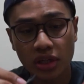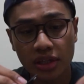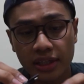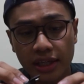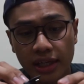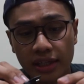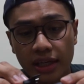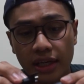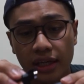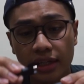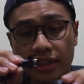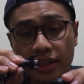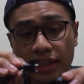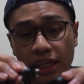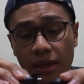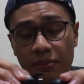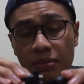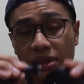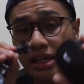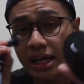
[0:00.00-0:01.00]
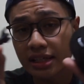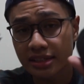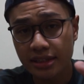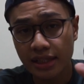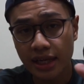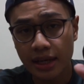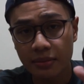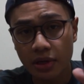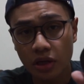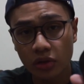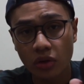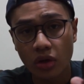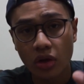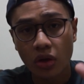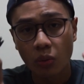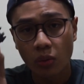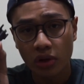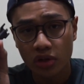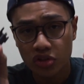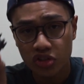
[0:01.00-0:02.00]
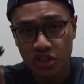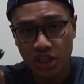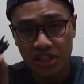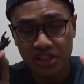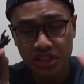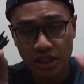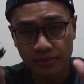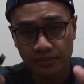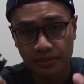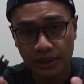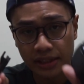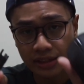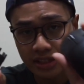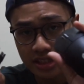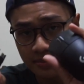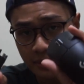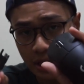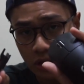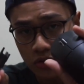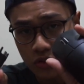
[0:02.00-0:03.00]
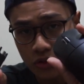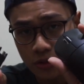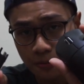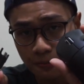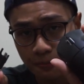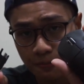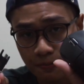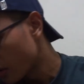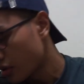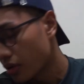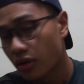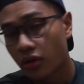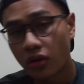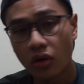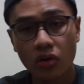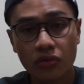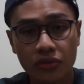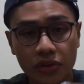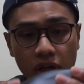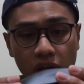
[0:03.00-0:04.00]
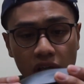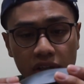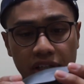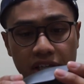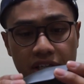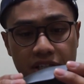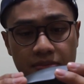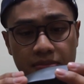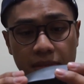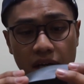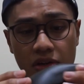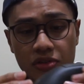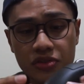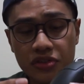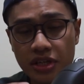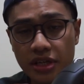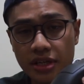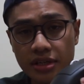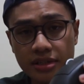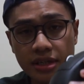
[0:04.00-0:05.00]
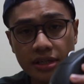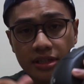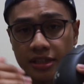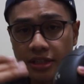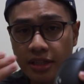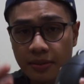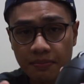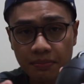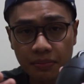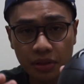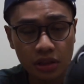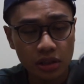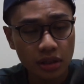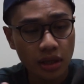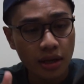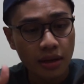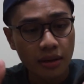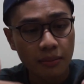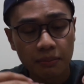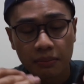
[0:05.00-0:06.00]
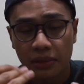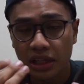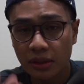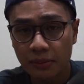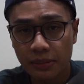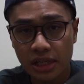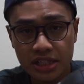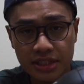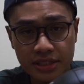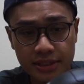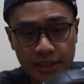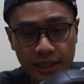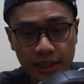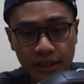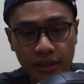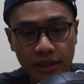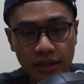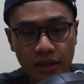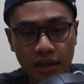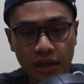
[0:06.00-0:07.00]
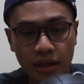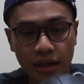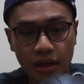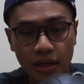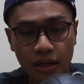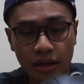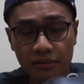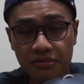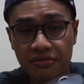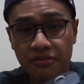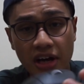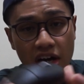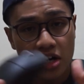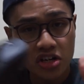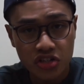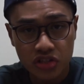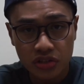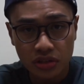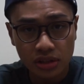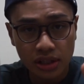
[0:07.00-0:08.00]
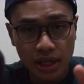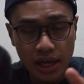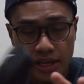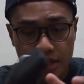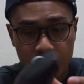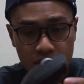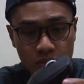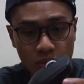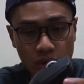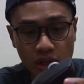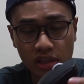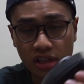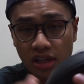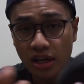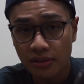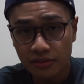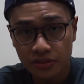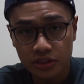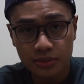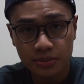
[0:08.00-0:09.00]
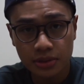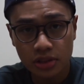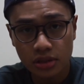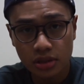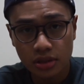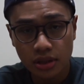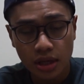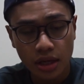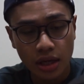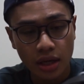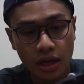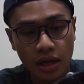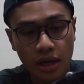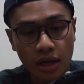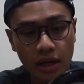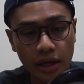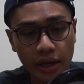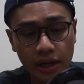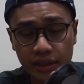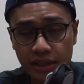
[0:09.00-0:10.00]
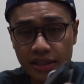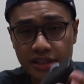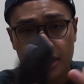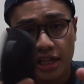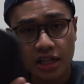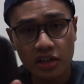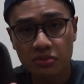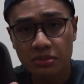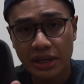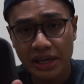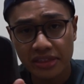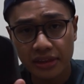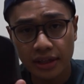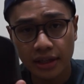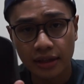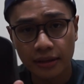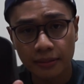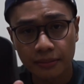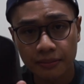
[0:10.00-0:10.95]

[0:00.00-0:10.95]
that the cable doesn't come out when you charge and play this mouse. Overall, this mouse is simple, minimalistic, functional as well, comfortable, and it's kind of my thing.